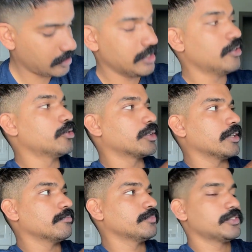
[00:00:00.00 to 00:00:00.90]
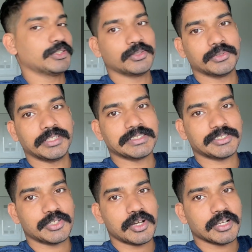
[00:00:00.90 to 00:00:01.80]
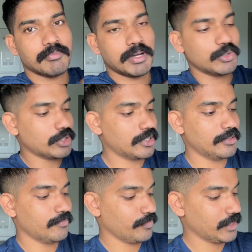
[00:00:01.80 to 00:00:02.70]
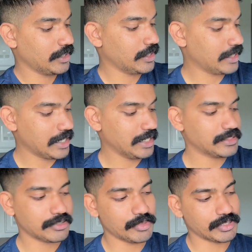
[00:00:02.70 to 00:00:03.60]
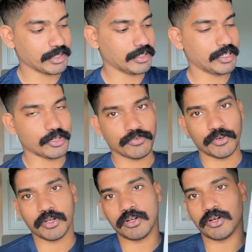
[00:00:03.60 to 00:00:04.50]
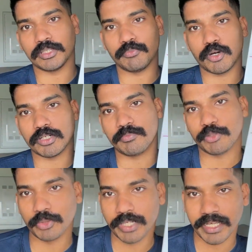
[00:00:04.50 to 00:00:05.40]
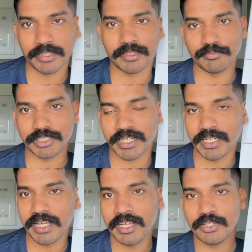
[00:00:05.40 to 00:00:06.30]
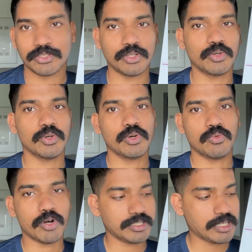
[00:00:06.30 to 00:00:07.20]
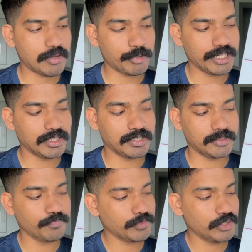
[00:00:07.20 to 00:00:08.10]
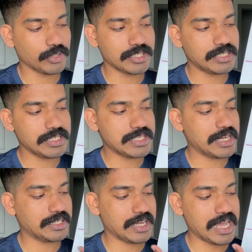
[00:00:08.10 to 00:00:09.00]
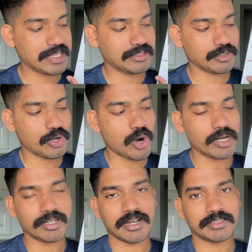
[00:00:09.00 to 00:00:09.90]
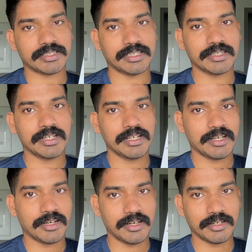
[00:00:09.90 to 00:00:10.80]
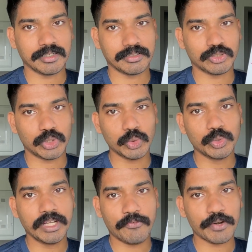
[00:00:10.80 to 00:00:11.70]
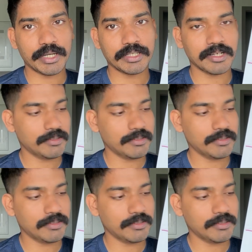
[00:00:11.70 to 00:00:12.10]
Okay, so let's talk about an asymmetrical aerofoil, or the bottom two diagrams, right? So what is happening here? You can see that as the chord cuts it, two different,